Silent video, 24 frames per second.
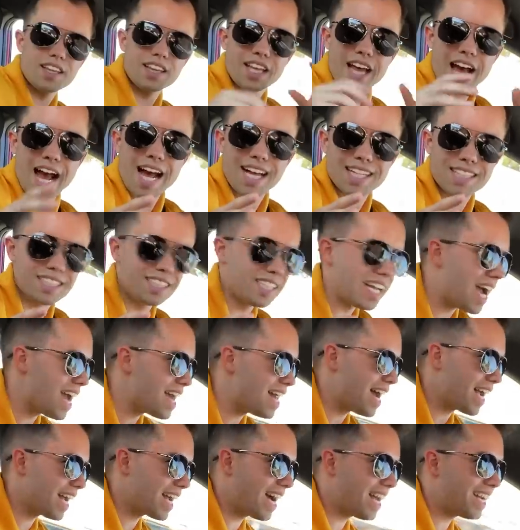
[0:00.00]
Last night,
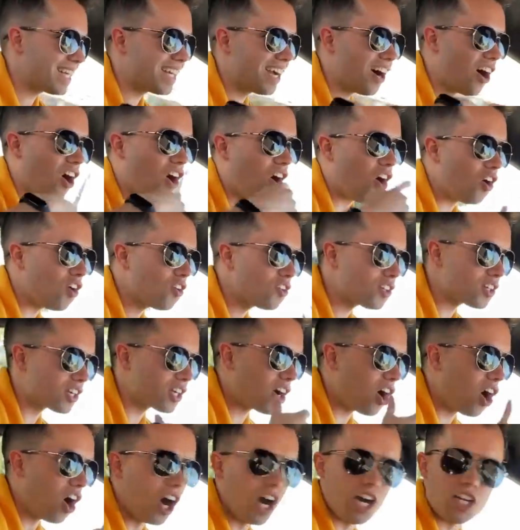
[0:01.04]
I kind of got all the
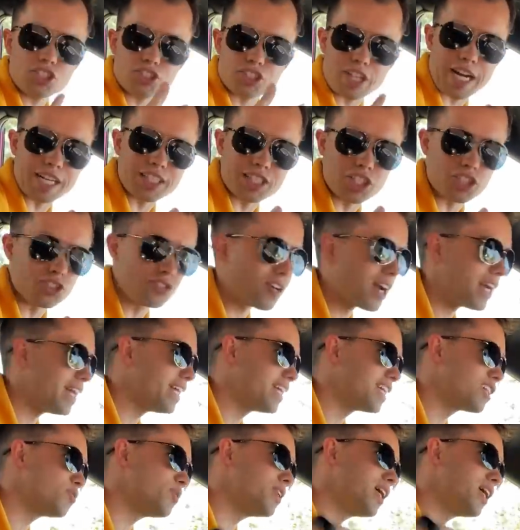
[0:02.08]
contractors ready because we